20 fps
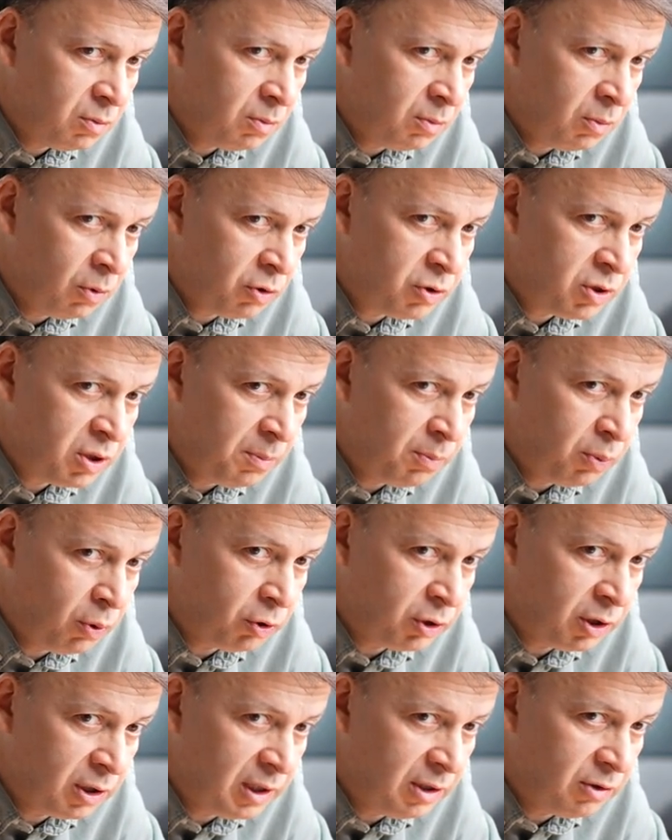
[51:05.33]
most
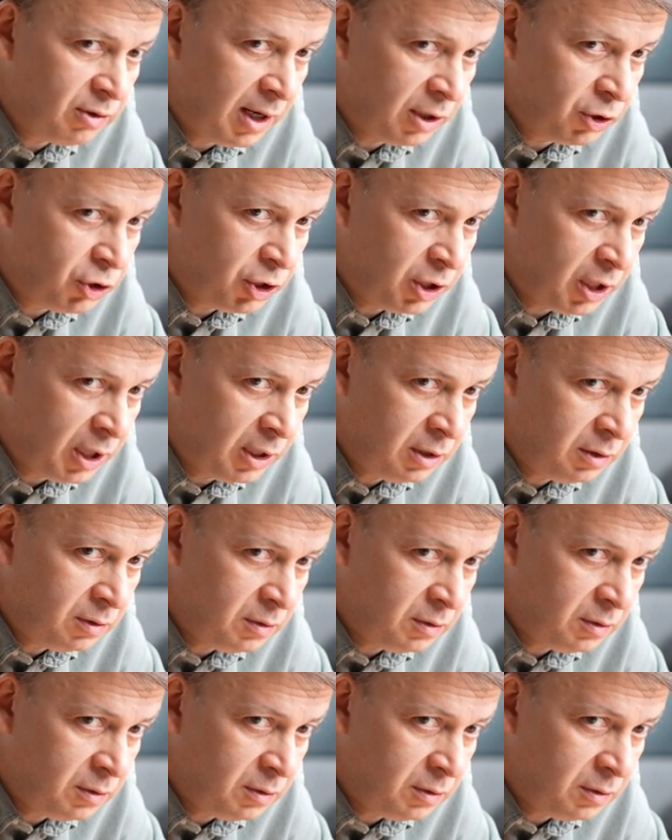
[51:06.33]
importantly, Russia.